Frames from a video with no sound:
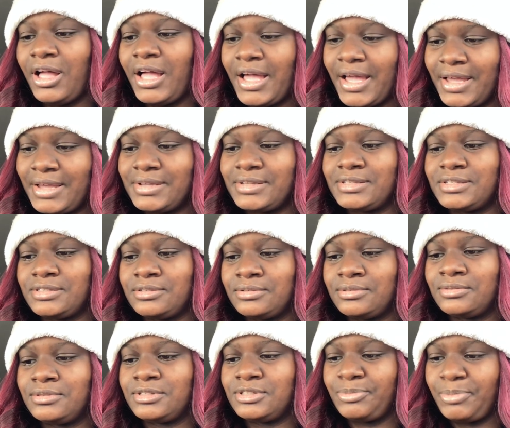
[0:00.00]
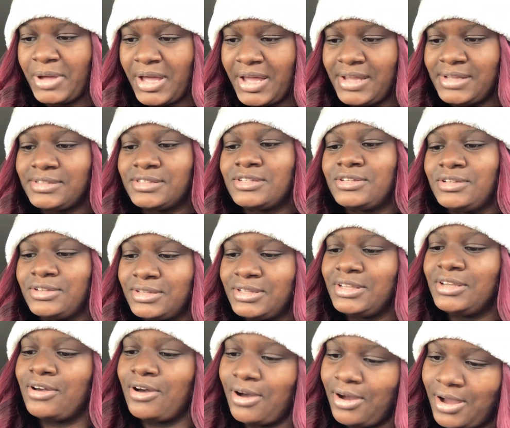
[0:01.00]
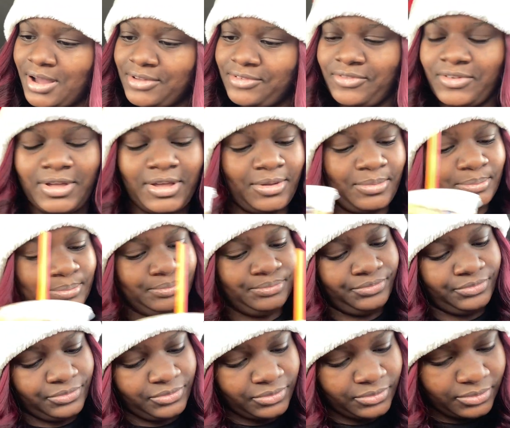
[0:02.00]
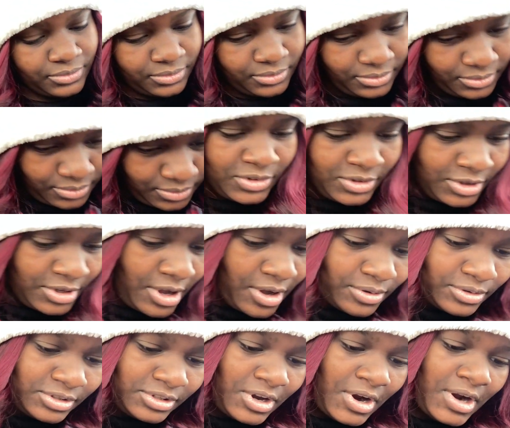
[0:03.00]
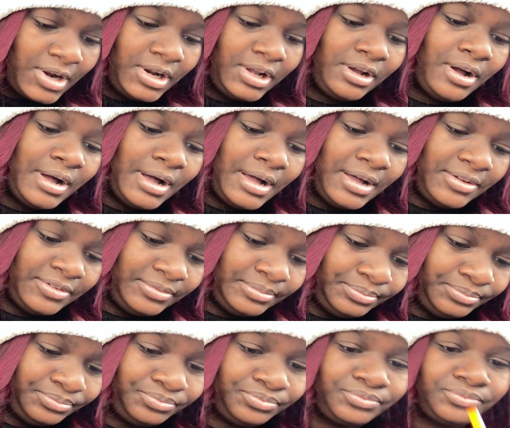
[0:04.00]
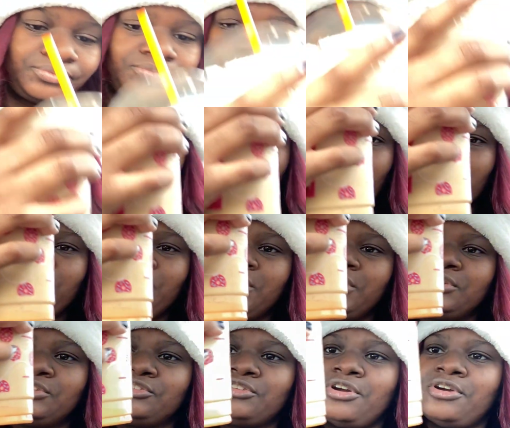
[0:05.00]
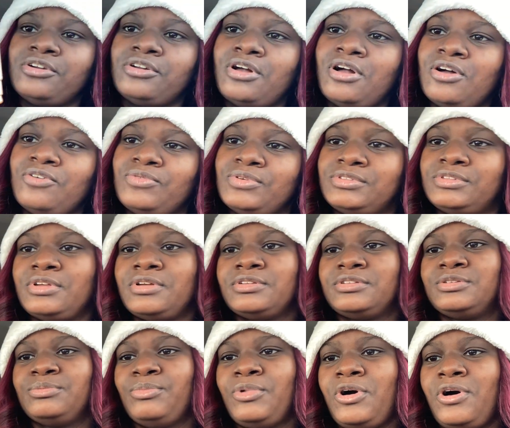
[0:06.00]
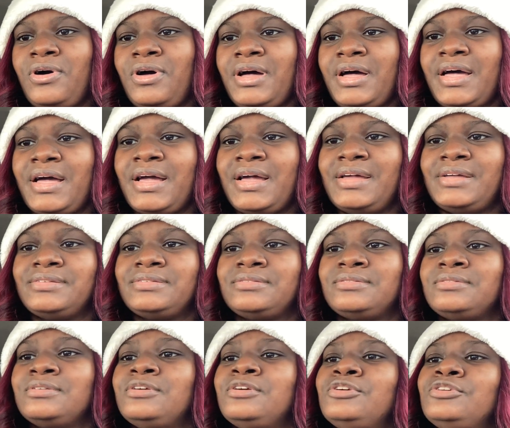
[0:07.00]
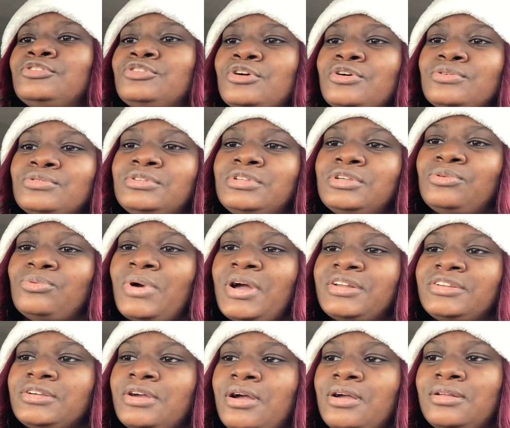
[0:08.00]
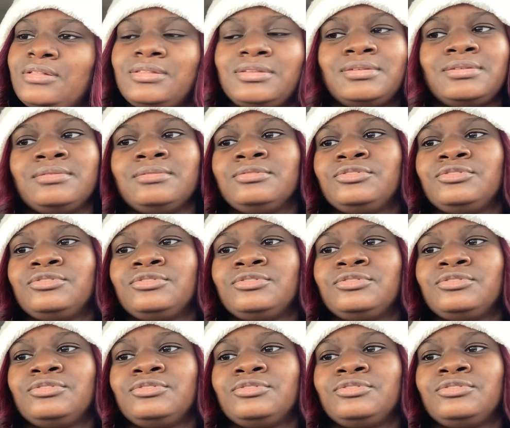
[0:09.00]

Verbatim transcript: iced spiced cookie coffee. So starting off, I'm going to start off with the small ice toasted white chocolate.